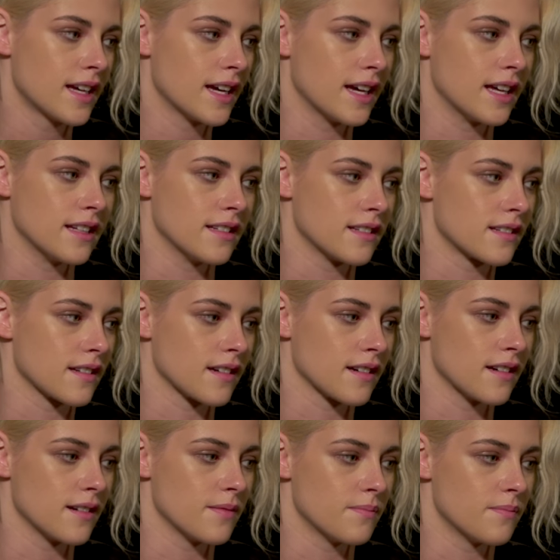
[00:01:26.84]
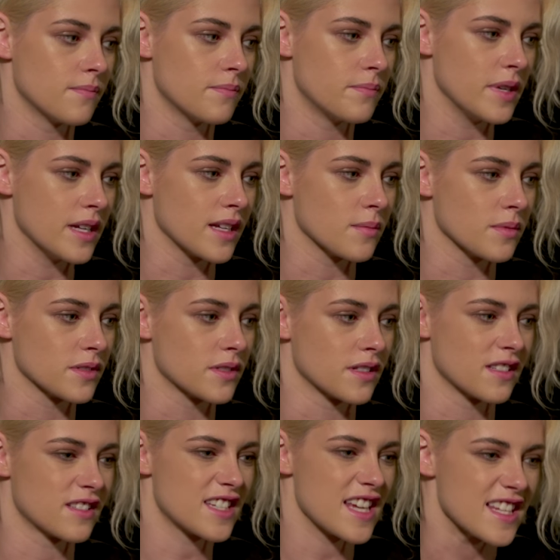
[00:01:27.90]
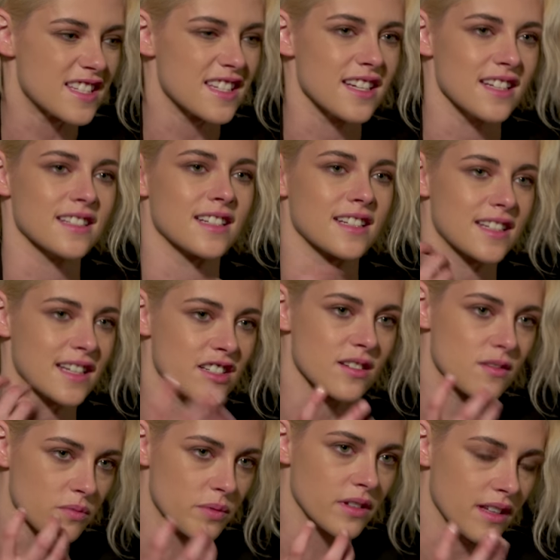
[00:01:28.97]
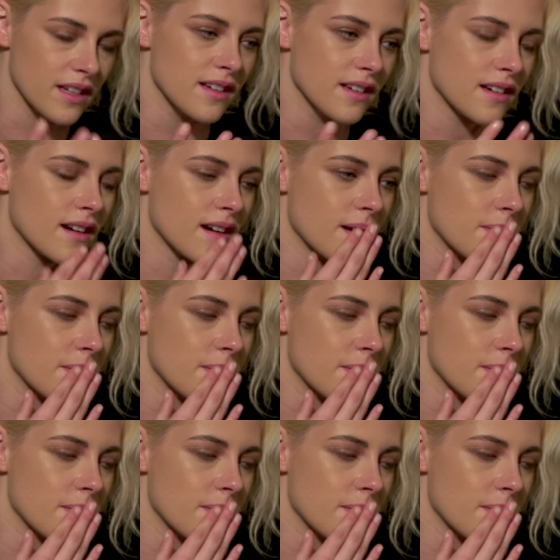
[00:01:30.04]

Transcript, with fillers: and being able to taste it and get just really,